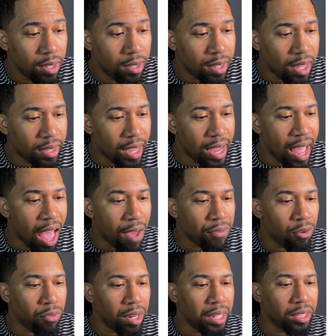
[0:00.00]
that they
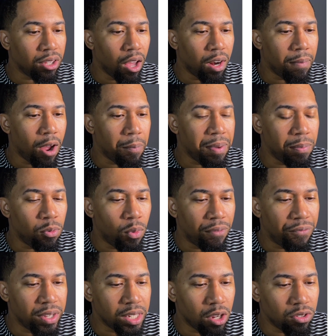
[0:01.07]
haven't really thought about people with
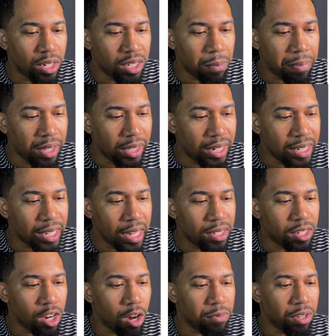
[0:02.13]
physical disabilities in
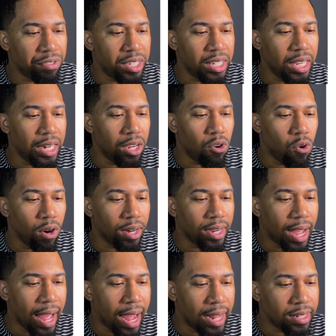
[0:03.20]
terms of seating or
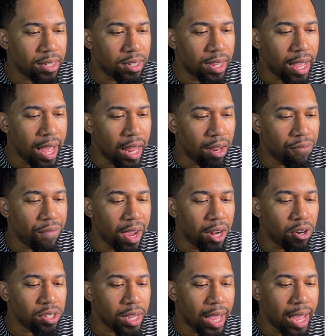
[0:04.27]
guides to
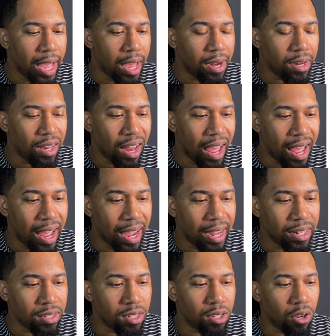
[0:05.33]
elevators and
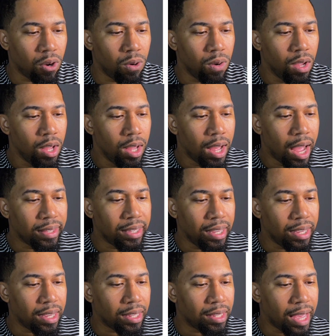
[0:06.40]
lines." So I
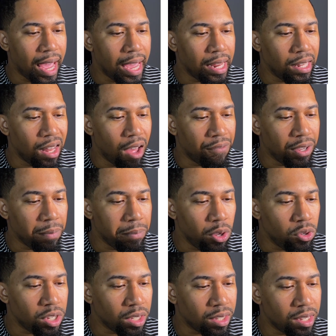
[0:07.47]
think K Loving
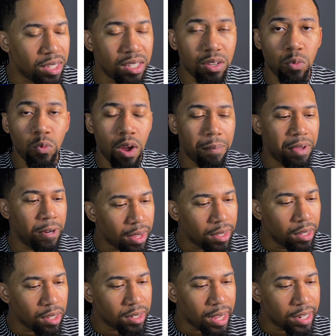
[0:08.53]
Music, this is a woman,
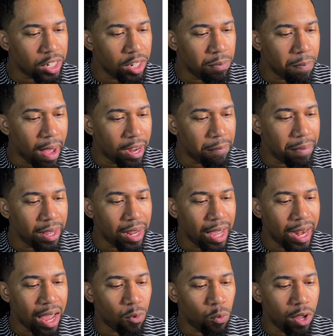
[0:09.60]
looks like she might have been in
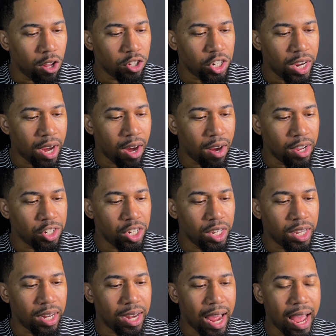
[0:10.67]
a wheelchair and she
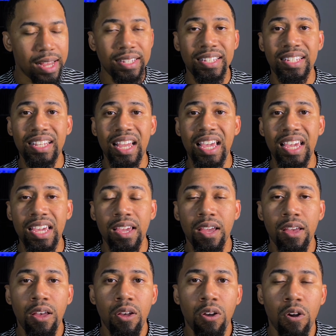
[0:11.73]
could not see
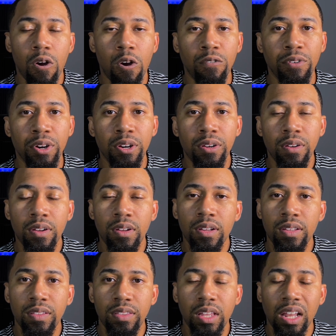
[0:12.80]
over
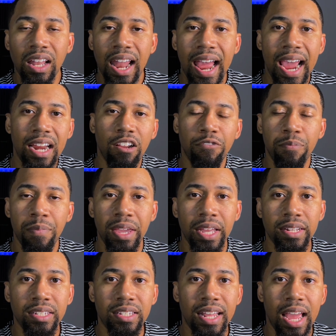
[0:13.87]
the line of men
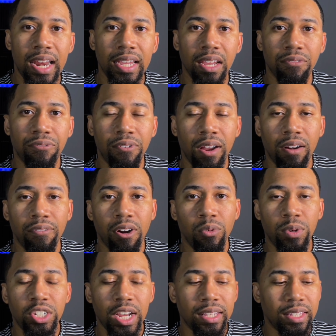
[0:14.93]
standing in front of her,
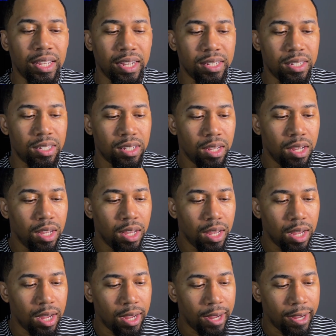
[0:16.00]
which I think is
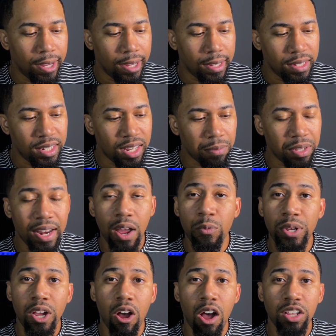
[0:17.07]
something that
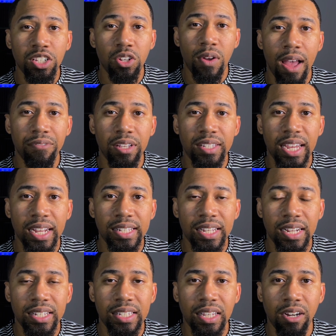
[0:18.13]
we also to take into
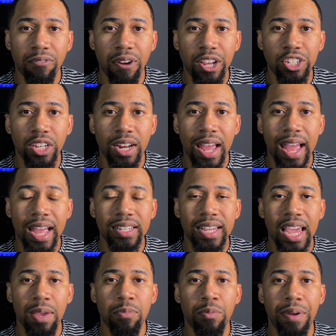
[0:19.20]
consideration as
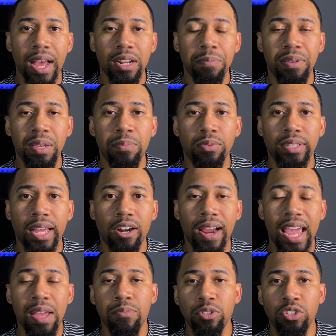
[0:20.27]
able-bodied people that are
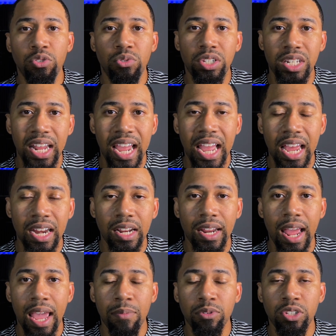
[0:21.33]
able to stand and
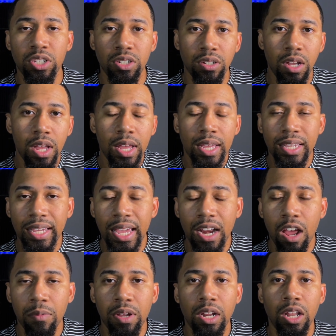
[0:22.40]
able to get
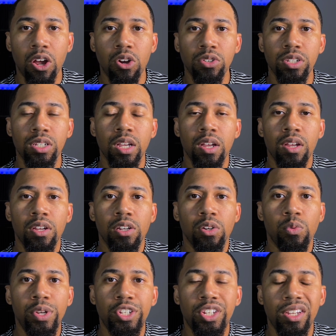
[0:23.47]
up close.
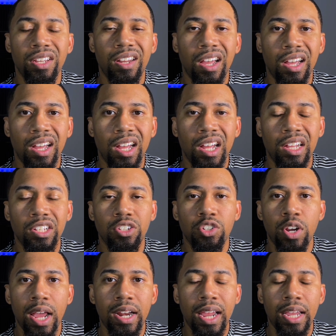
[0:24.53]
We should
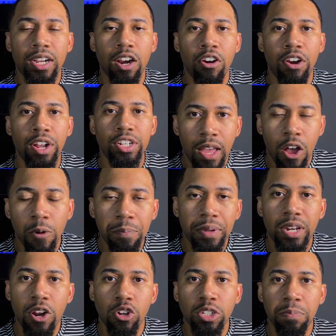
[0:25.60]
try to encourage
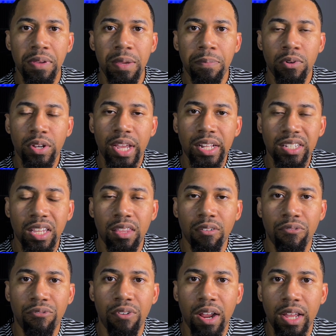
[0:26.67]
helping those people get to the
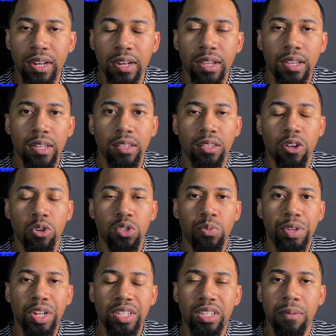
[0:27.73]
front, those
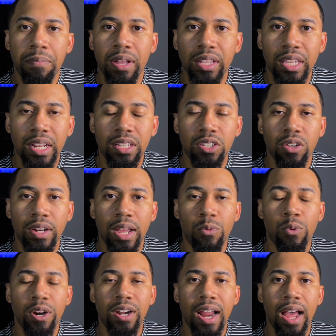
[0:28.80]
with disabilities, so that
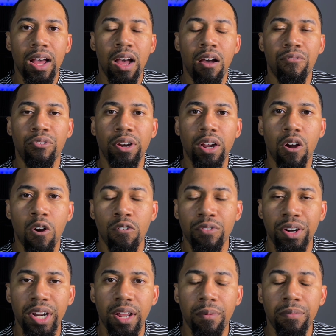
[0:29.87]
we're not hovering over
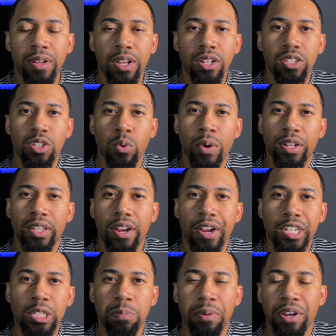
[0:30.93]
them to where their
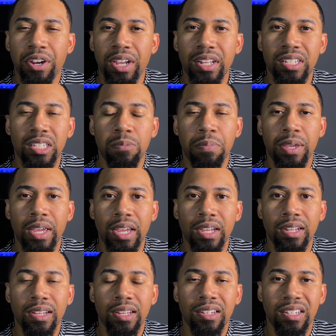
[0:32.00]
experience is
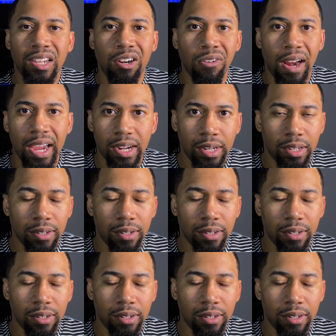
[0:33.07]
being degraded.